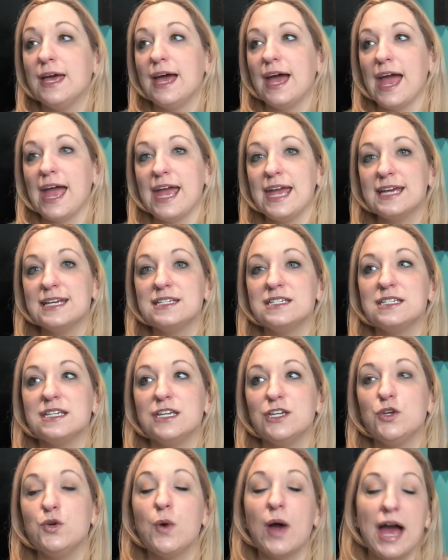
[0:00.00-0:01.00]
And
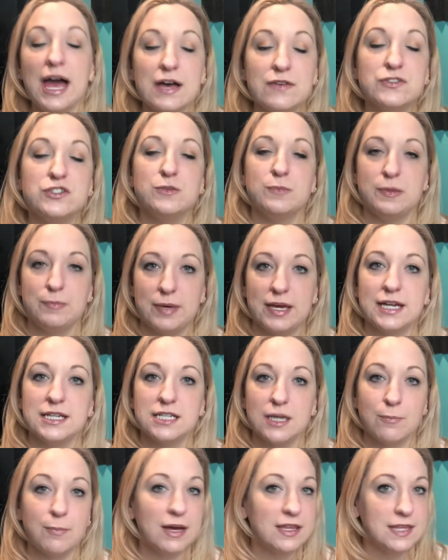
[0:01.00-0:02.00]
you have to be picked
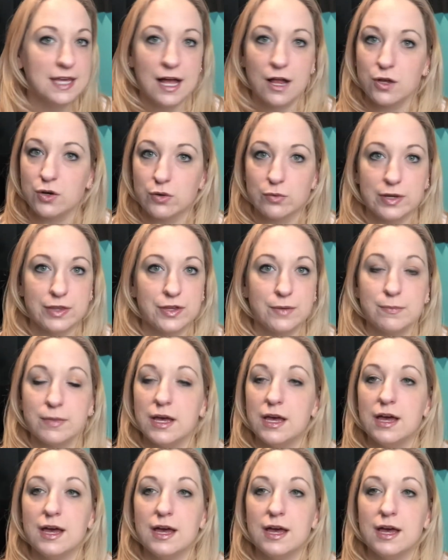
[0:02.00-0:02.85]
up by the algorithm.